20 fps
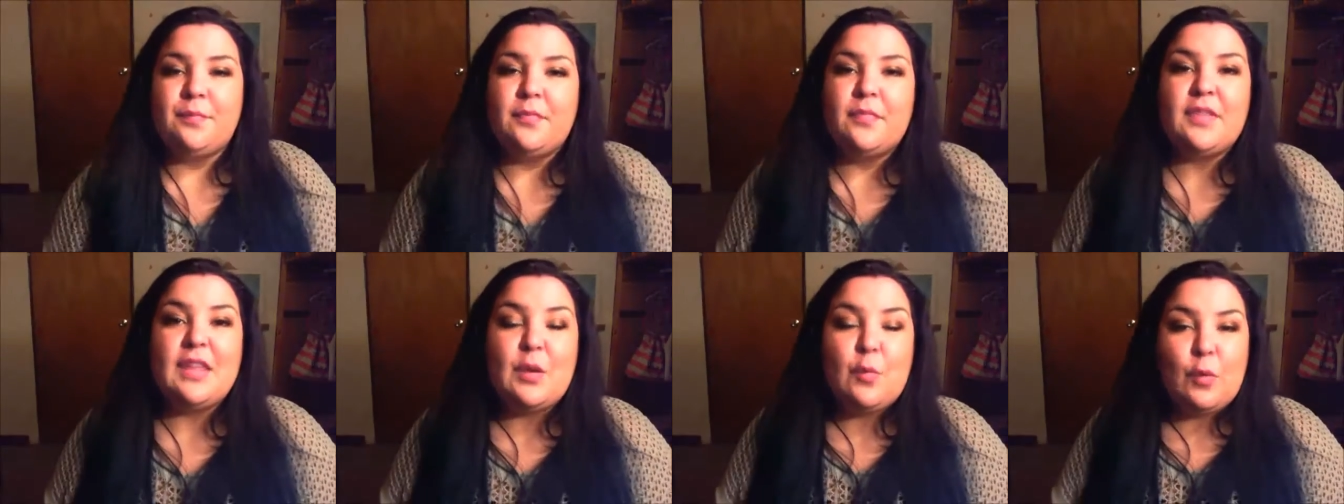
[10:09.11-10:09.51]

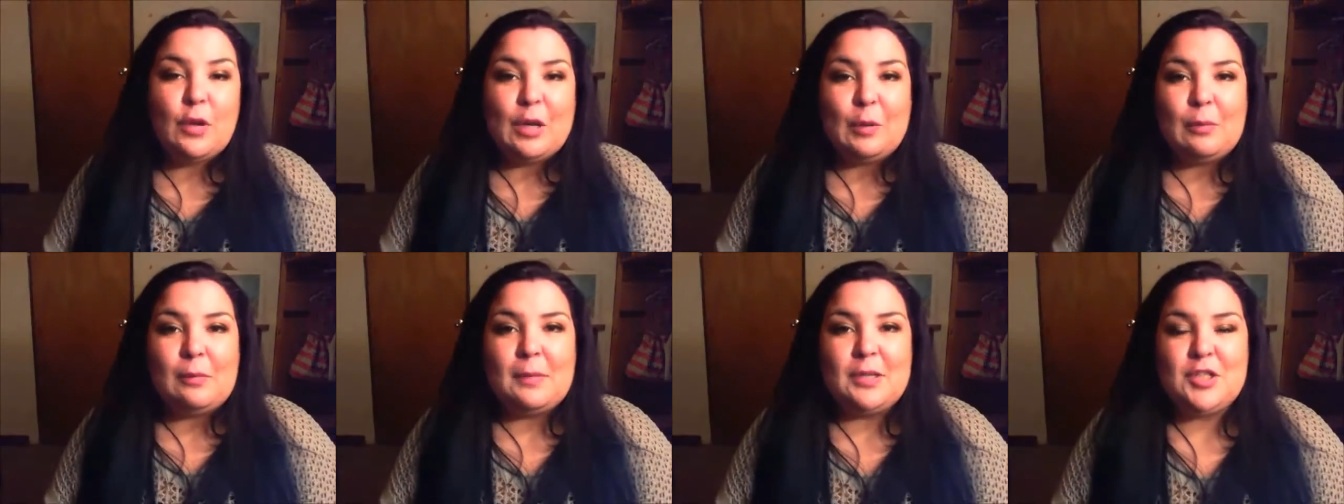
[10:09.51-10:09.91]
The
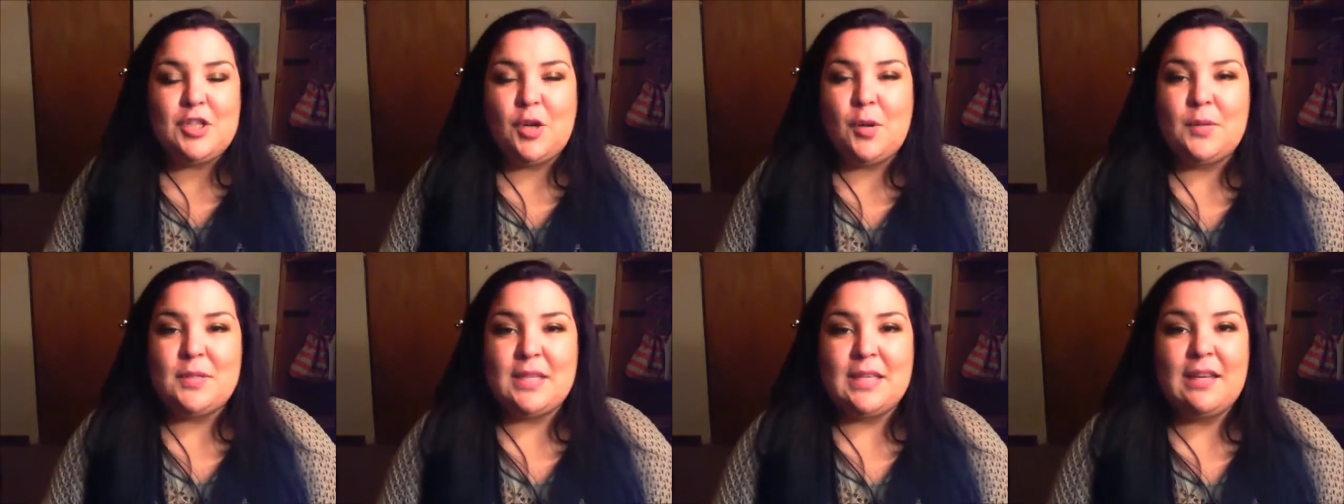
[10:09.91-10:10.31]
winner will be
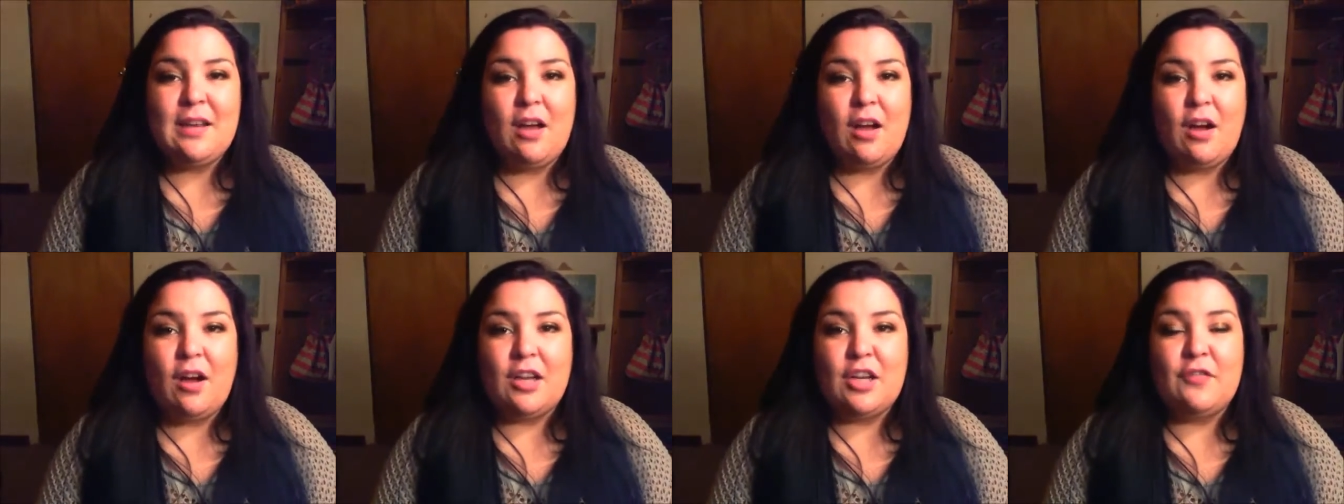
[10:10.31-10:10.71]
chosen
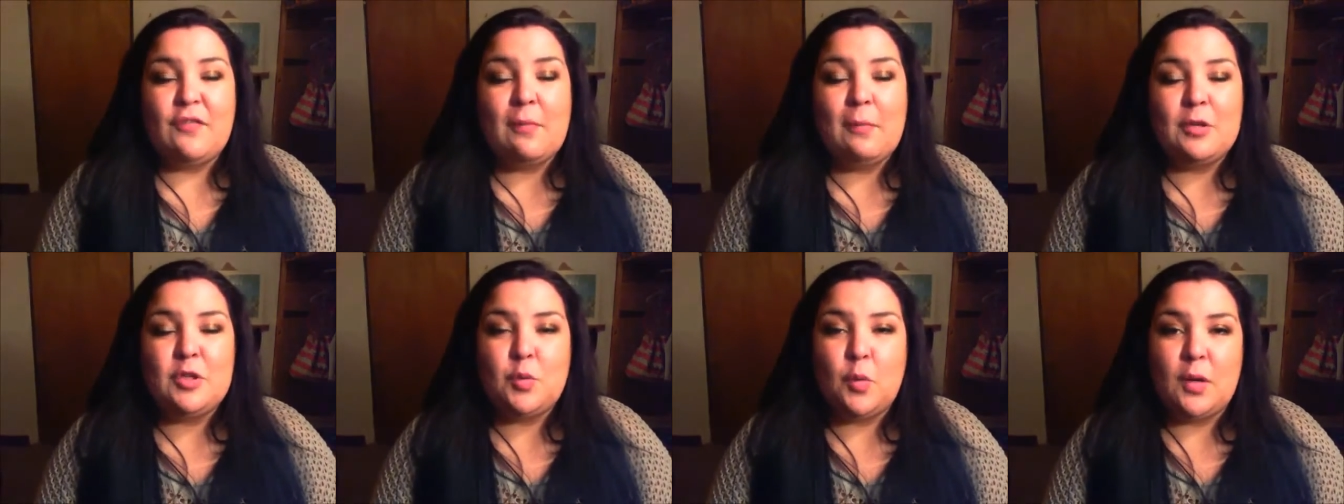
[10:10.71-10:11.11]
on
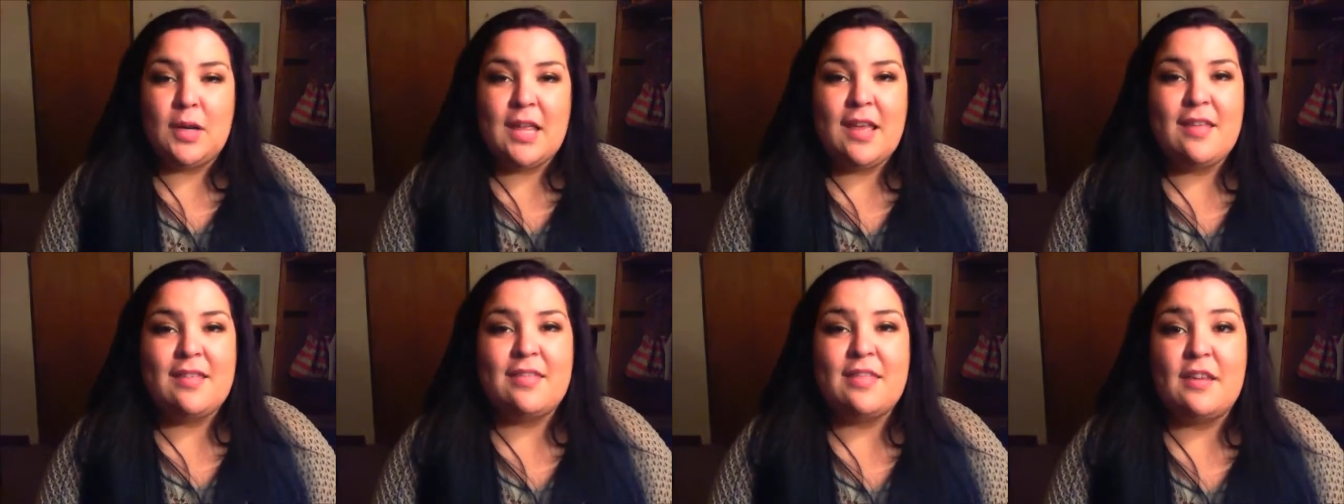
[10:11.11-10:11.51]
November
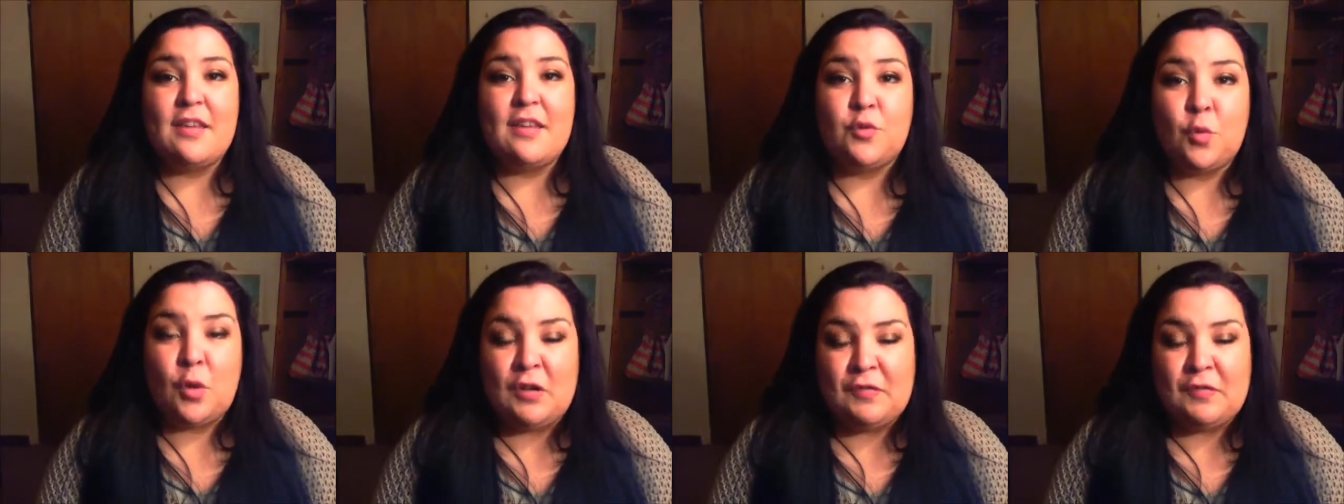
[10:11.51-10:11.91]
twentieth,
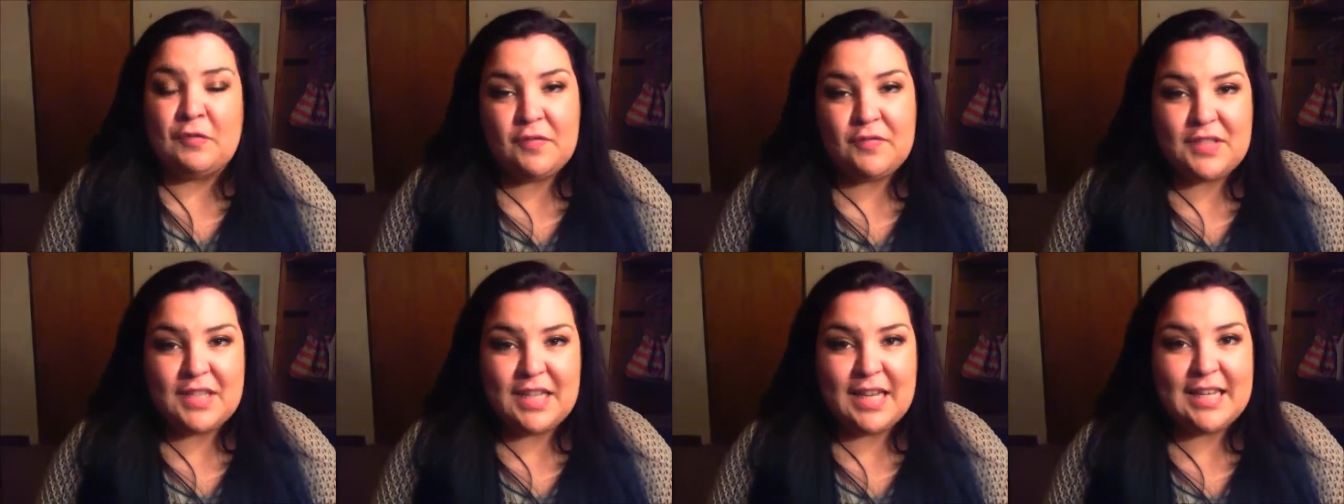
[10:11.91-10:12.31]
twenty
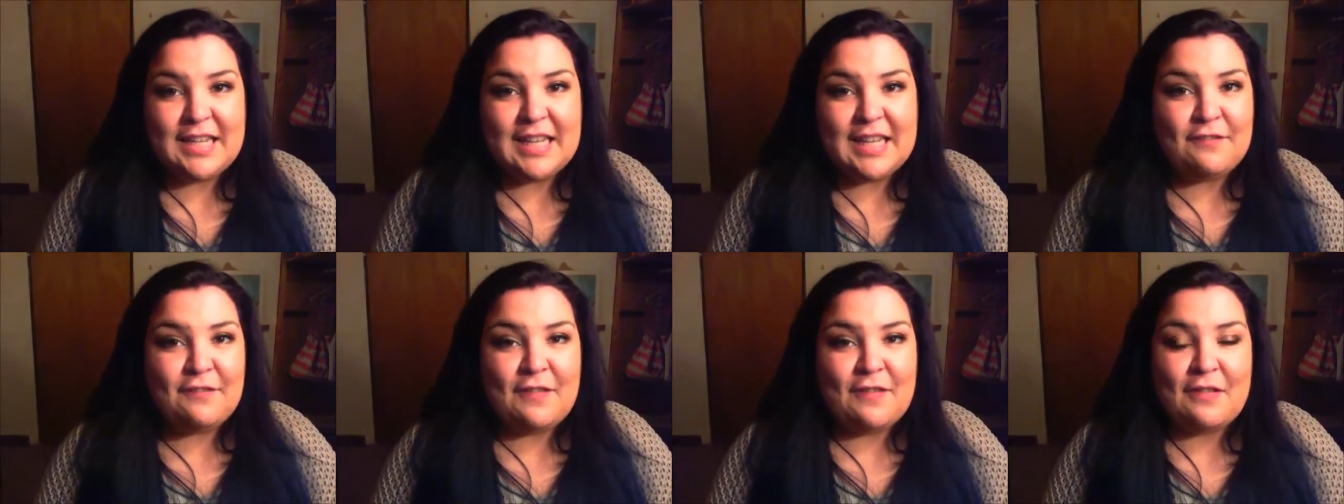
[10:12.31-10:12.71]
fifteen
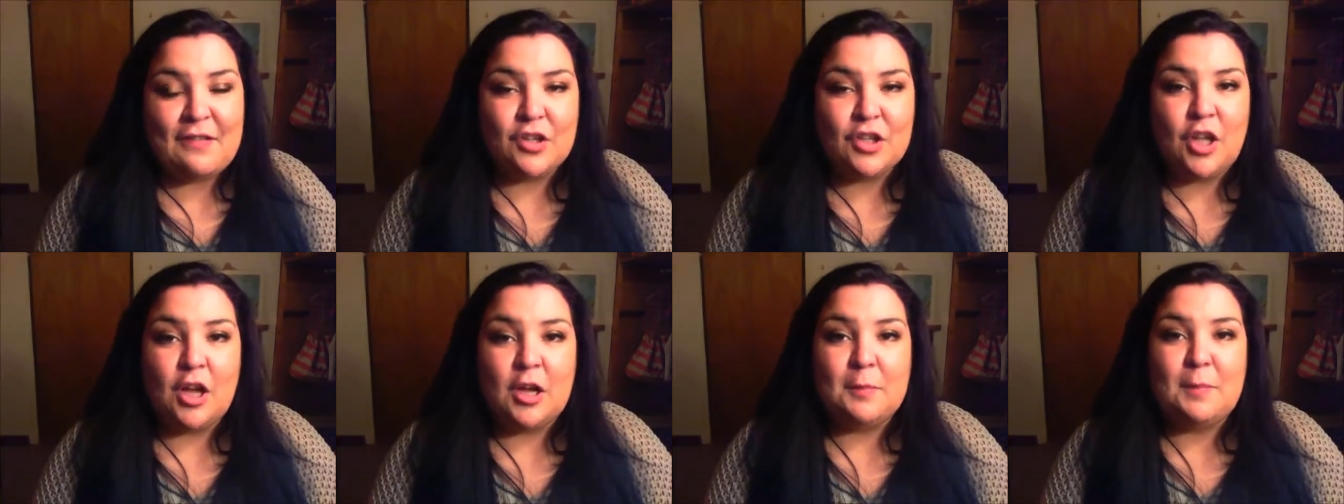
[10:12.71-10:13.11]
at five
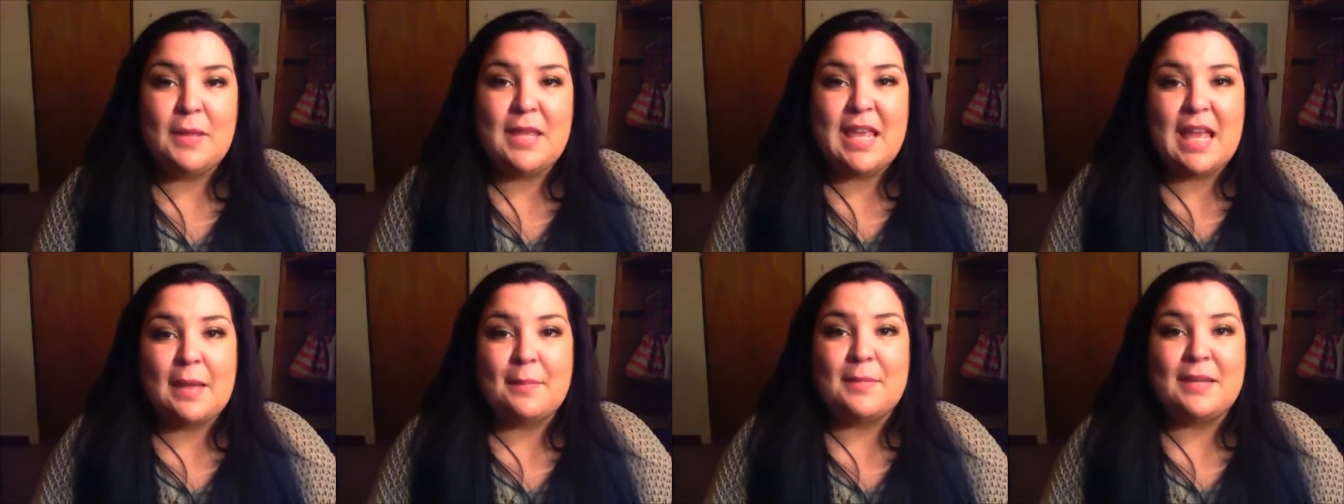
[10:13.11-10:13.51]
o'clock
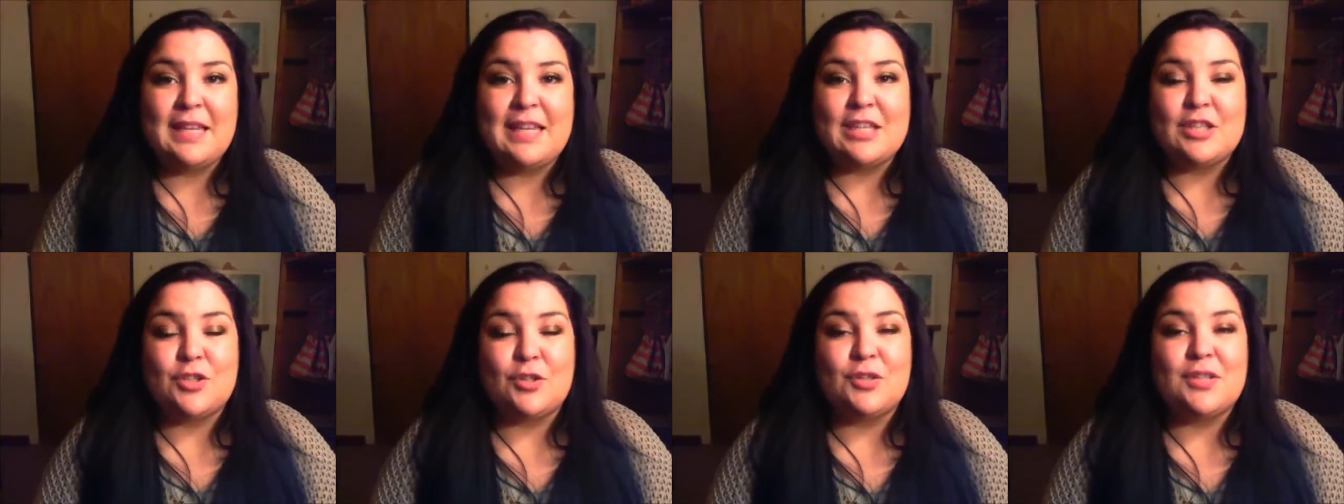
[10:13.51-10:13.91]
p m
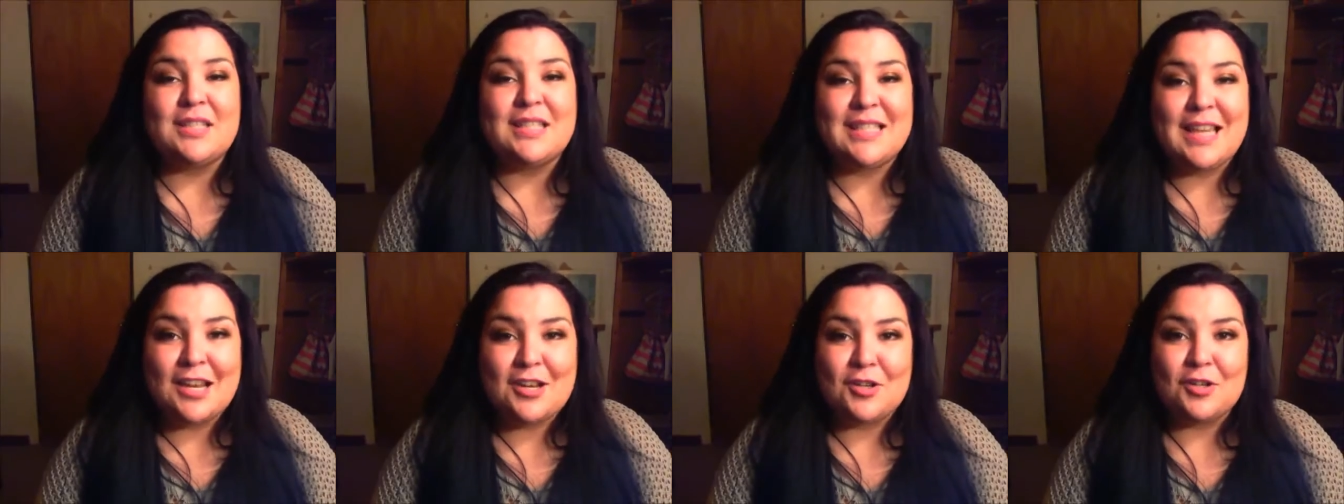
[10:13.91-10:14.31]
Eastern
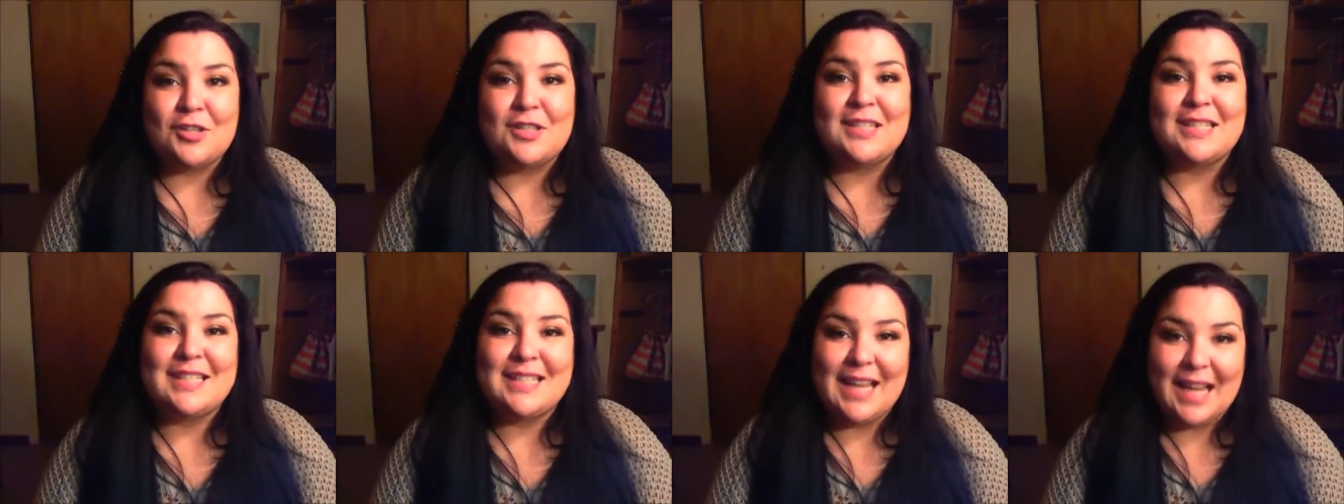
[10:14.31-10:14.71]
Standard
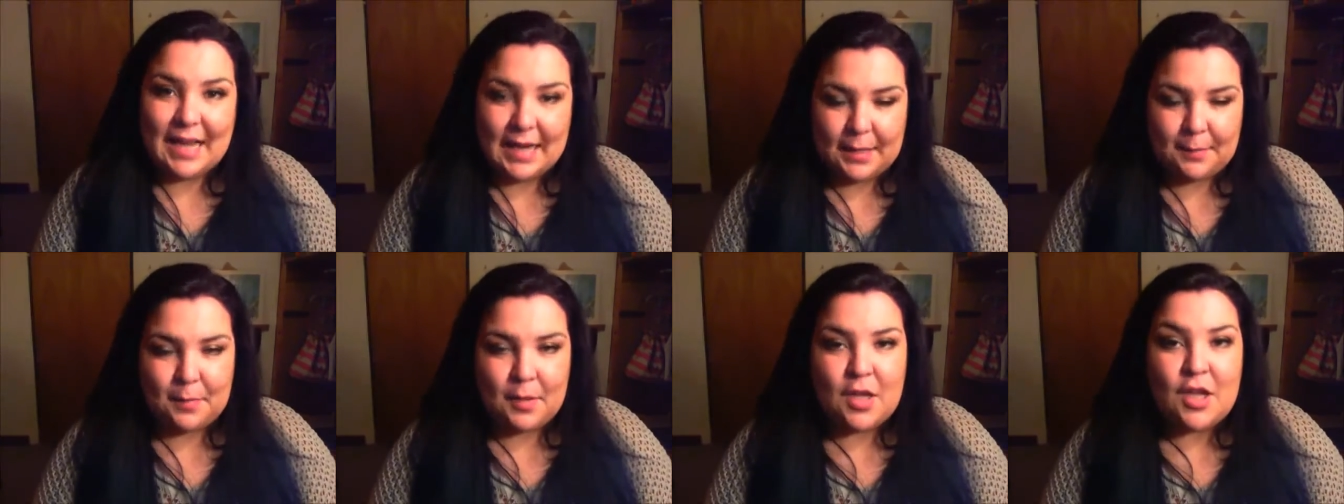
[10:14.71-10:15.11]
Time.